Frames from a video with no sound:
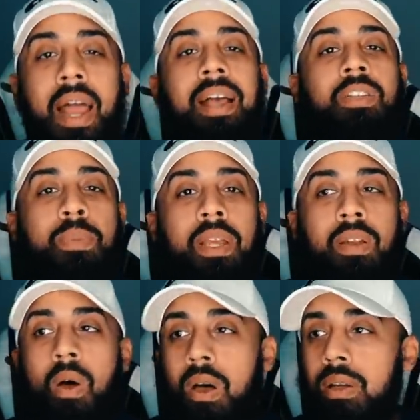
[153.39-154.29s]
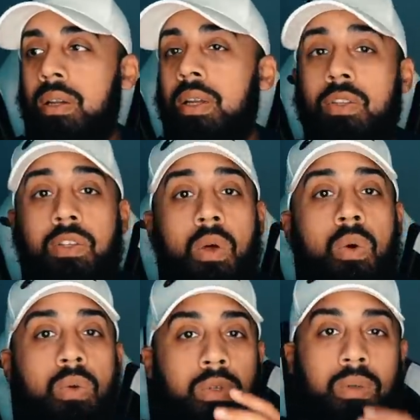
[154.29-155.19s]
has been on his
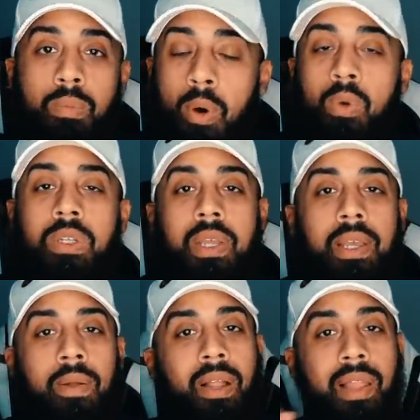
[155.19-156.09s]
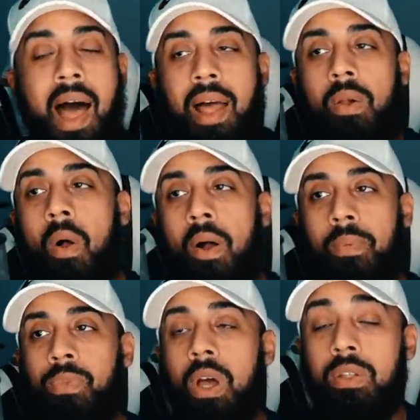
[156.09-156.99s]
toes, posting a lot
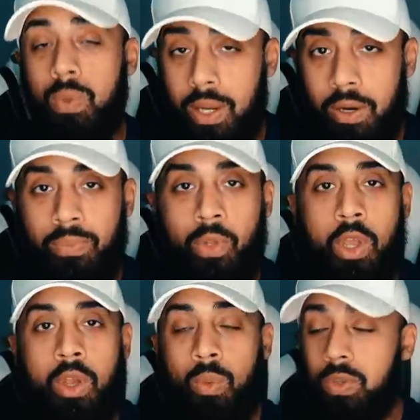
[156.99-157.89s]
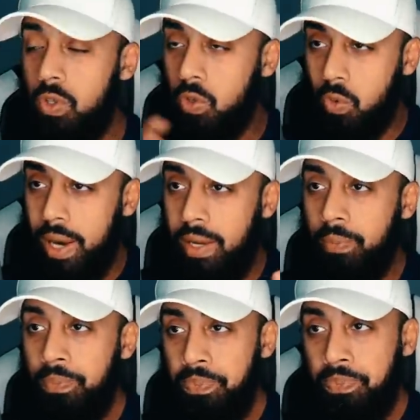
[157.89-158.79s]
on uh, Twitter, which is great.
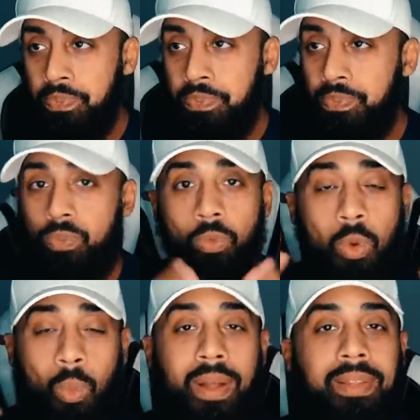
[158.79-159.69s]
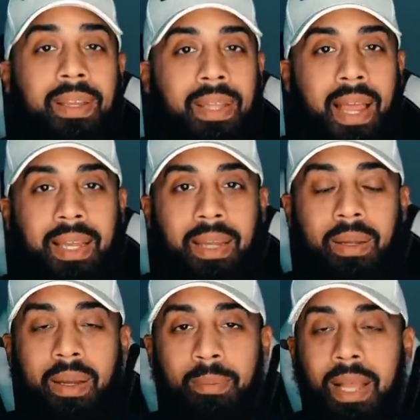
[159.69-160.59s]
One thing that
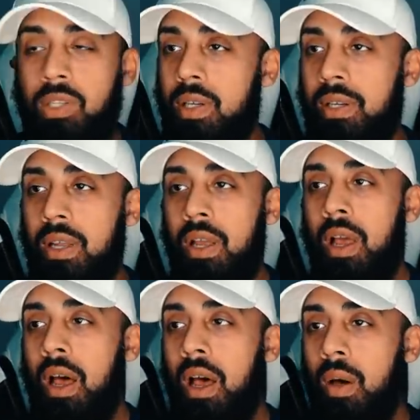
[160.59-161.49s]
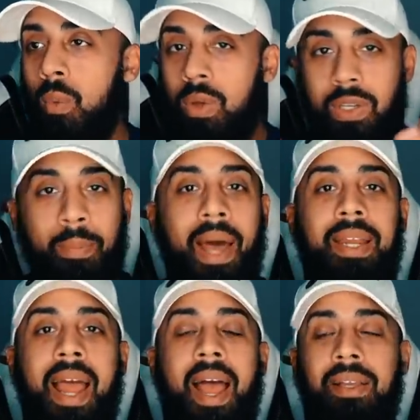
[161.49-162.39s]
he mentioned uh, was
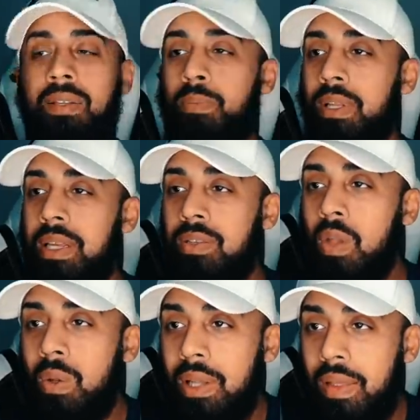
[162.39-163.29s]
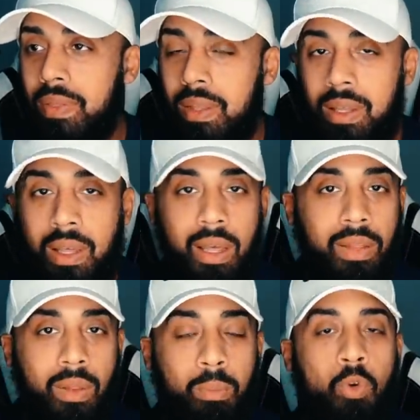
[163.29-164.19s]
somebody asked, please don't let the, uh,
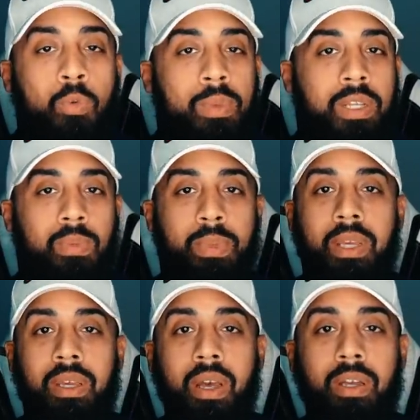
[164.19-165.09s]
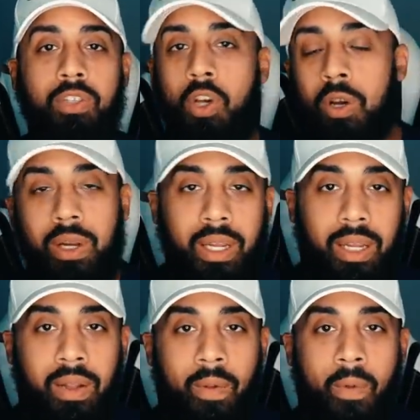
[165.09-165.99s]
the movements be
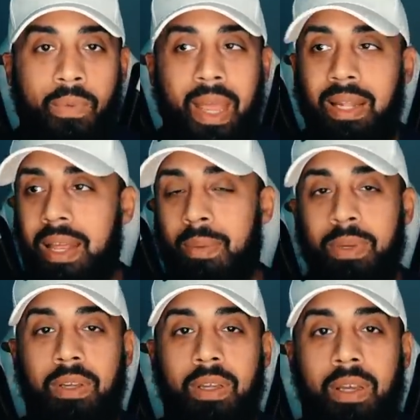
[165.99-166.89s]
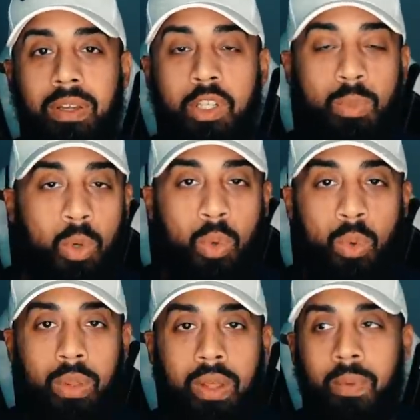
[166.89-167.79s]
jerky and let it be
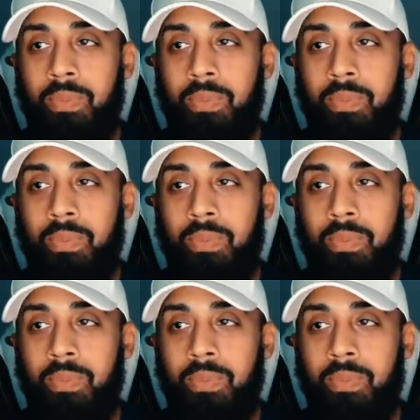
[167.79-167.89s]
smooth.